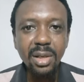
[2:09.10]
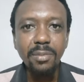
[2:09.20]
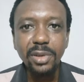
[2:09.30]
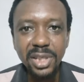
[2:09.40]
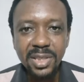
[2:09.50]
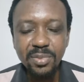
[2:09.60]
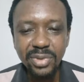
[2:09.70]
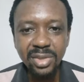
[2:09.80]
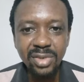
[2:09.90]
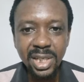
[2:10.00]
Please,
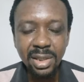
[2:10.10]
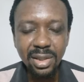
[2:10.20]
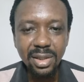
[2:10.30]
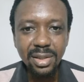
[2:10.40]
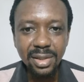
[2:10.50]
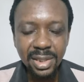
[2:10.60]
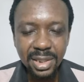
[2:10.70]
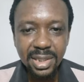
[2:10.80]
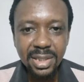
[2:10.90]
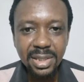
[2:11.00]
brethren,
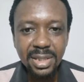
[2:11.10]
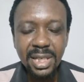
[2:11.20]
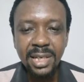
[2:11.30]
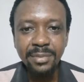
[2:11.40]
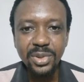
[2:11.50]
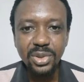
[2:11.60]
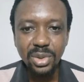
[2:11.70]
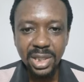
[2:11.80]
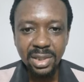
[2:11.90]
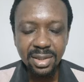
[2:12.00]
this is a time to
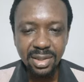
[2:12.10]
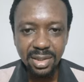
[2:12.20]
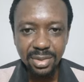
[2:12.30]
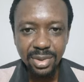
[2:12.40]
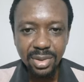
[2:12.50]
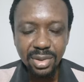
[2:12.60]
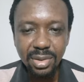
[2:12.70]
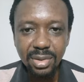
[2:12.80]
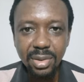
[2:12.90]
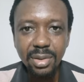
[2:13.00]
get
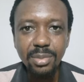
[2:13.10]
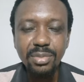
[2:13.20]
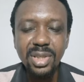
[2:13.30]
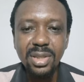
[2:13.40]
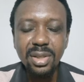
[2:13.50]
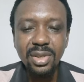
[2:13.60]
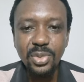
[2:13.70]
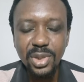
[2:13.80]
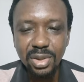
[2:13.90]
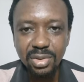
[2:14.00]
serious. Be
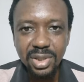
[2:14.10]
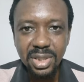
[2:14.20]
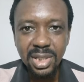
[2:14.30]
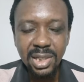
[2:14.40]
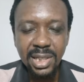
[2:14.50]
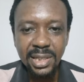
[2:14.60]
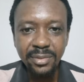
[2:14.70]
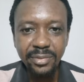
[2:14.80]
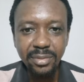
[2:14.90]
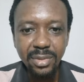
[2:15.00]
serious with your Christian
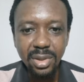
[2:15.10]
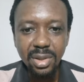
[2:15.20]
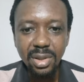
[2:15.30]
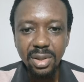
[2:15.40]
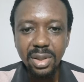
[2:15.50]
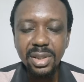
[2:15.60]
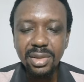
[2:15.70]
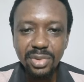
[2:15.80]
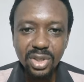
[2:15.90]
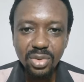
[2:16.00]
life.
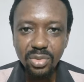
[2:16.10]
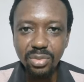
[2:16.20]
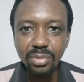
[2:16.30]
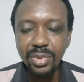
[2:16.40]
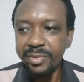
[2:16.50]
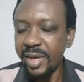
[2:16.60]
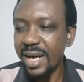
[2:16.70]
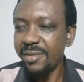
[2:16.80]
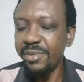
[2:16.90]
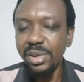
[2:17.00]
There is
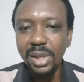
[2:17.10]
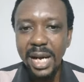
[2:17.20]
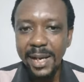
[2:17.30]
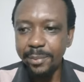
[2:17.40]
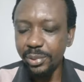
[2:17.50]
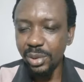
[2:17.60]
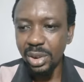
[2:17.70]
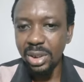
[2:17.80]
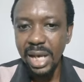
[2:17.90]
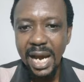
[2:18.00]
revival
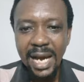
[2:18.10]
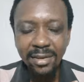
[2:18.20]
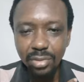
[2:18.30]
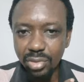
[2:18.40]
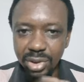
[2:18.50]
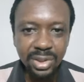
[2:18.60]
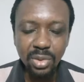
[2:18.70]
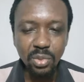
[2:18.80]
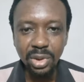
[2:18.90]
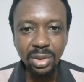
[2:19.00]
happening across
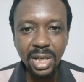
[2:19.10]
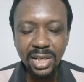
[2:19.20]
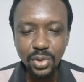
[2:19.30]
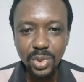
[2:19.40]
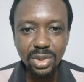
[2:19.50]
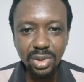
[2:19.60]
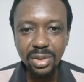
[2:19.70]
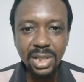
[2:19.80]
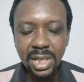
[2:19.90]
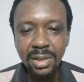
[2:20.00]
the world as we
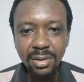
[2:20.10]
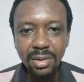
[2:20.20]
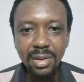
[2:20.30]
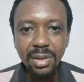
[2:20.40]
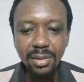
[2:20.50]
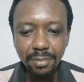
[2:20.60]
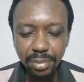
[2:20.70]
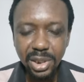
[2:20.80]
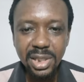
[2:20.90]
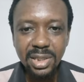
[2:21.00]
talk now.
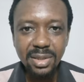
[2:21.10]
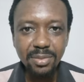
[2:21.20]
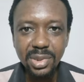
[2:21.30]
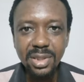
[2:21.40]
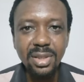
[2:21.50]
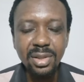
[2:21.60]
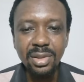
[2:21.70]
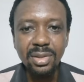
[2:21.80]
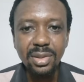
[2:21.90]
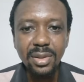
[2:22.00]
Please be
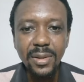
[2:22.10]
serious.